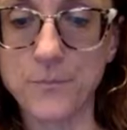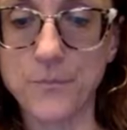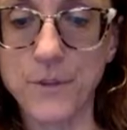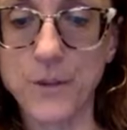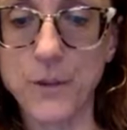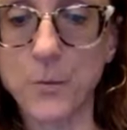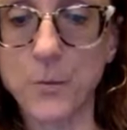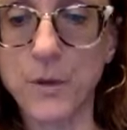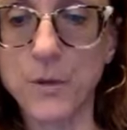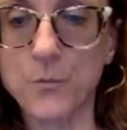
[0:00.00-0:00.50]

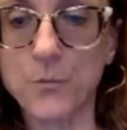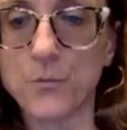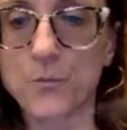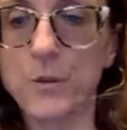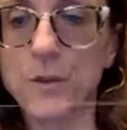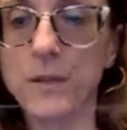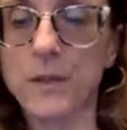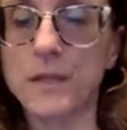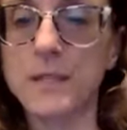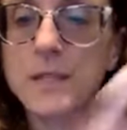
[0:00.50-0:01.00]
You want it
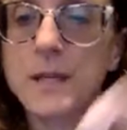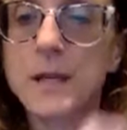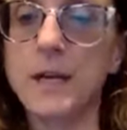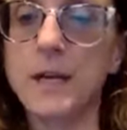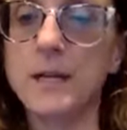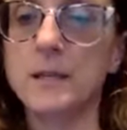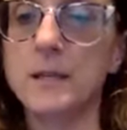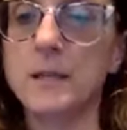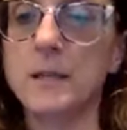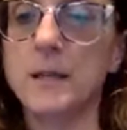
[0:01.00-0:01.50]
really
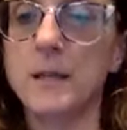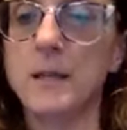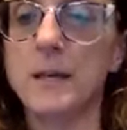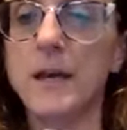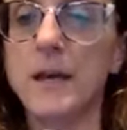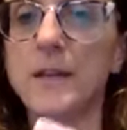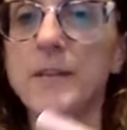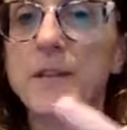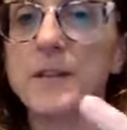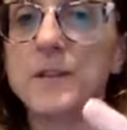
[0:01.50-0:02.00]
tight.
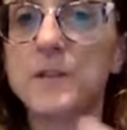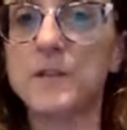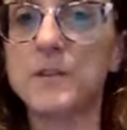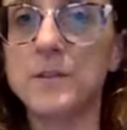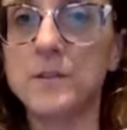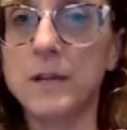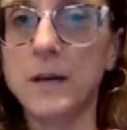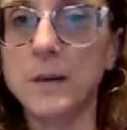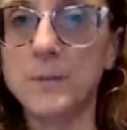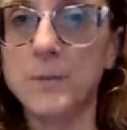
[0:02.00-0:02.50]
And then
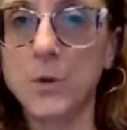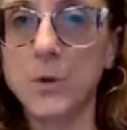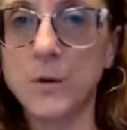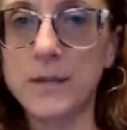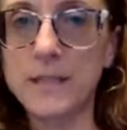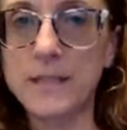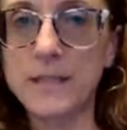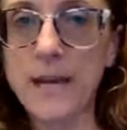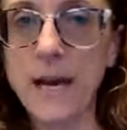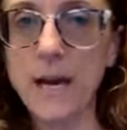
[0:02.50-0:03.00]
I'm
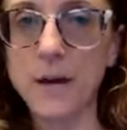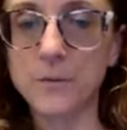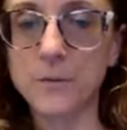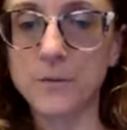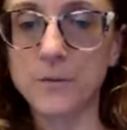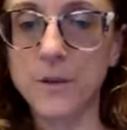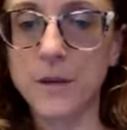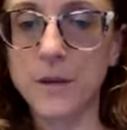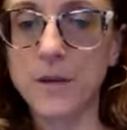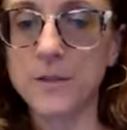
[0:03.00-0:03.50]
going
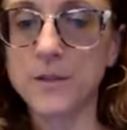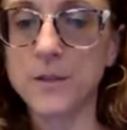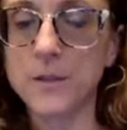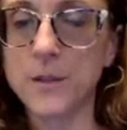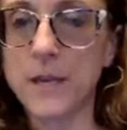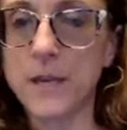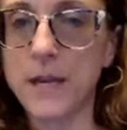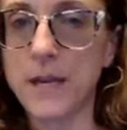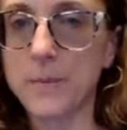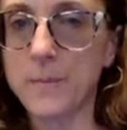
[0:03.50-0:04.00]
down so
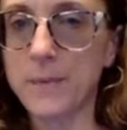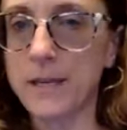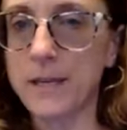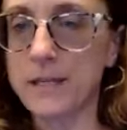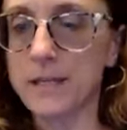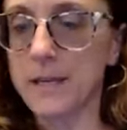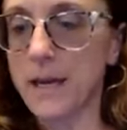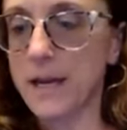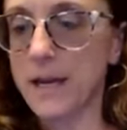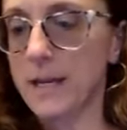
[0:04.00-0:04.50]
that I can make
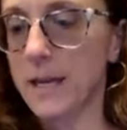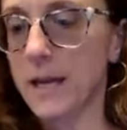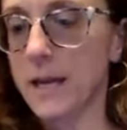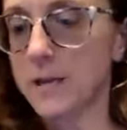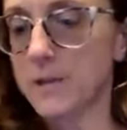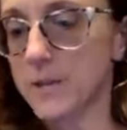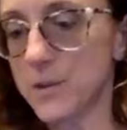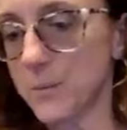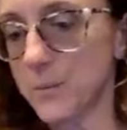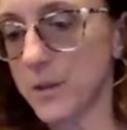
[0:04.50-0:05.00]
it tight
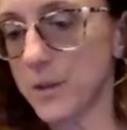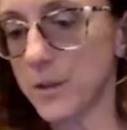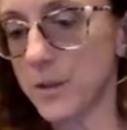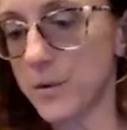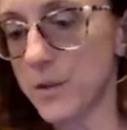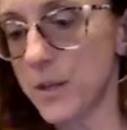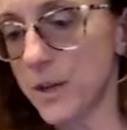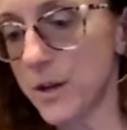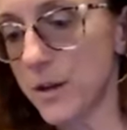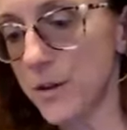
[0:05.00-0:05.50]
again. So I'm going to go
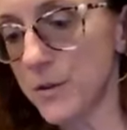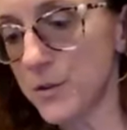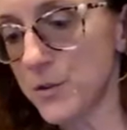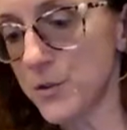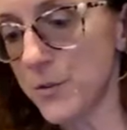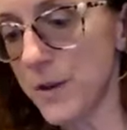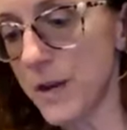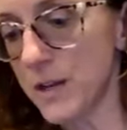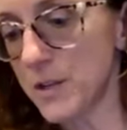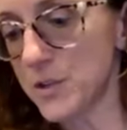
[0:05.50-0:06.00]
the other
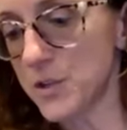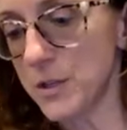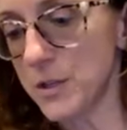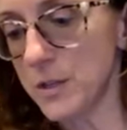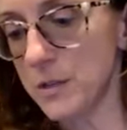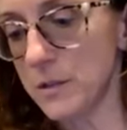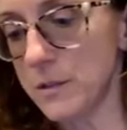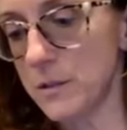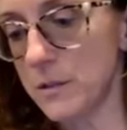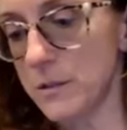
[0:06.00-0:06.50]

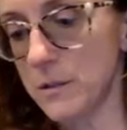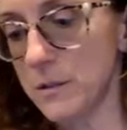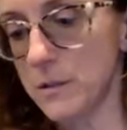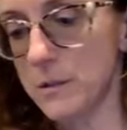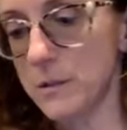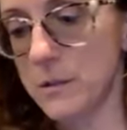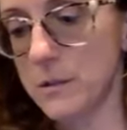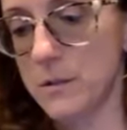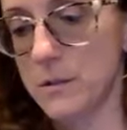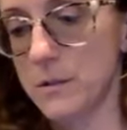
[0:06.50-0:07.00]

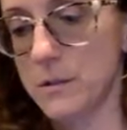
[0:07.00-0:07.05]
direction.